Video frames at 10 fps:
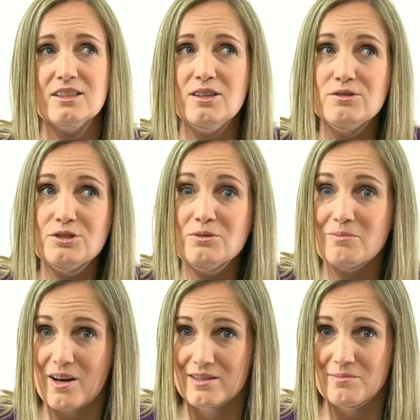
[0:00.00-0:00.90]
close to
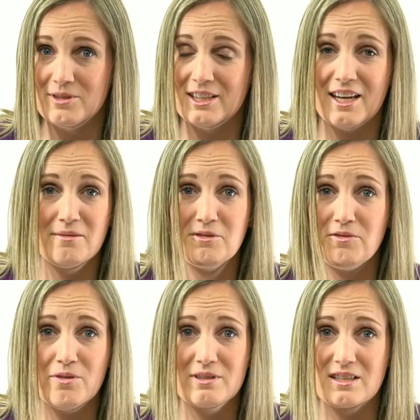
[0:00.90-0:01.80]
impossible to get him to
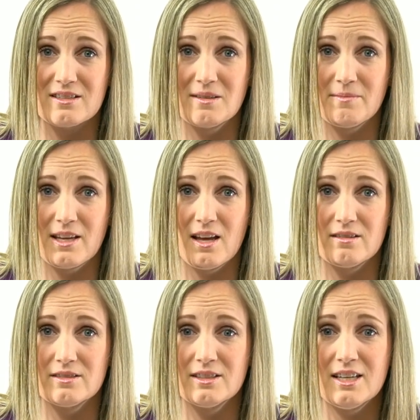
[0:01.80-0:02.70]
focus on something
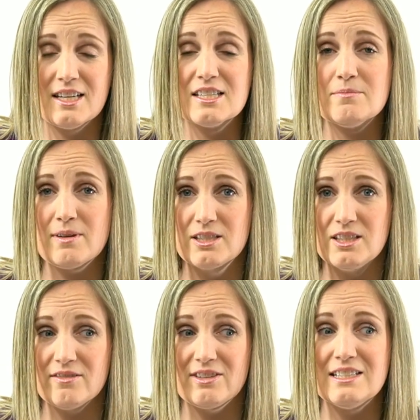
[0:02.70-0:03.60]
else,
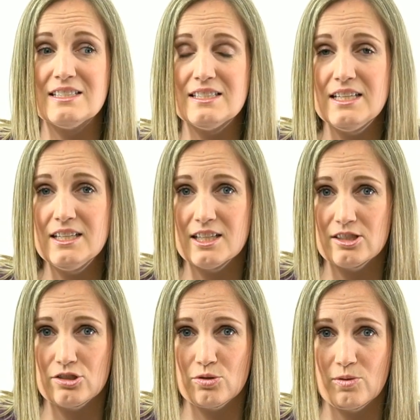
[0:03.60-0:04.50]
especially if he's seen
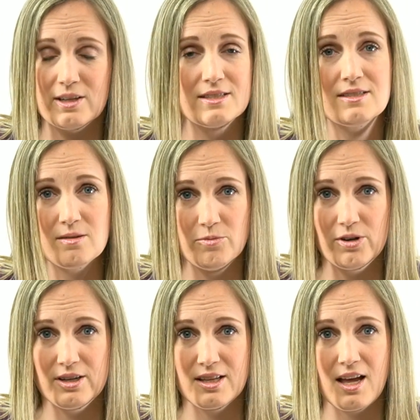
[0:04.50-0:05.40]
his toys
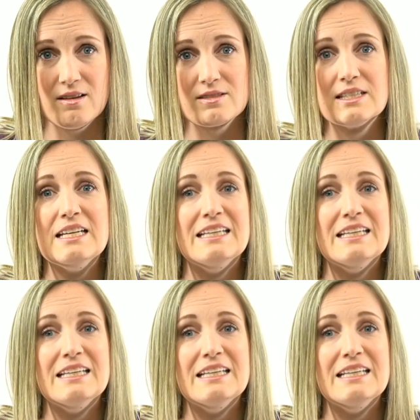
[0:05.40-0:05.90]
somewhere in the house.